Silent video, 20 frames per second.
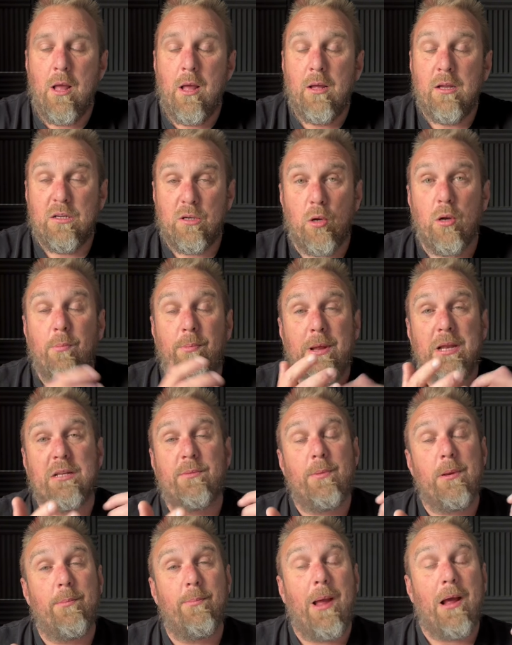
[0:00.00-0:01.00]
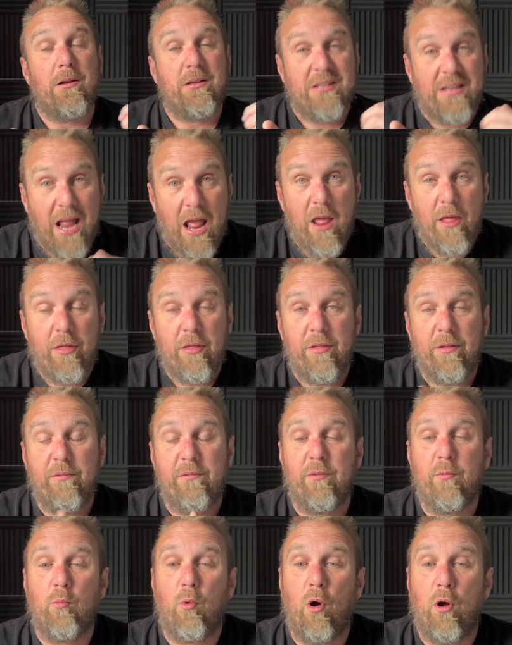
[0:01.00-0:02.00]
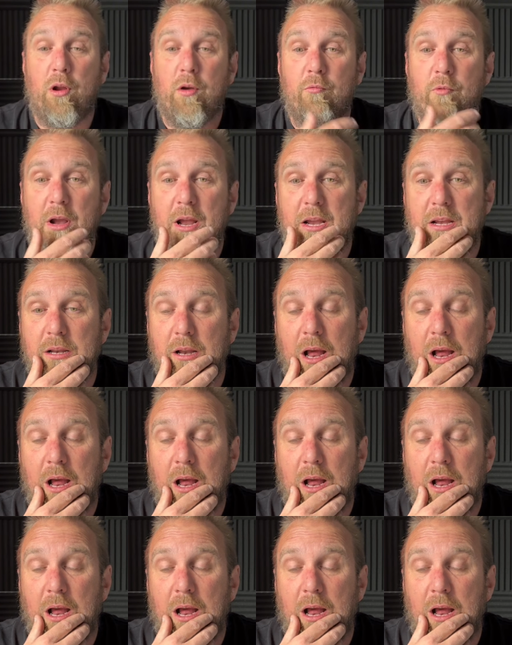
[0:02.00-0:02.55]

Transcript: Song appears to be about death, from what I can read.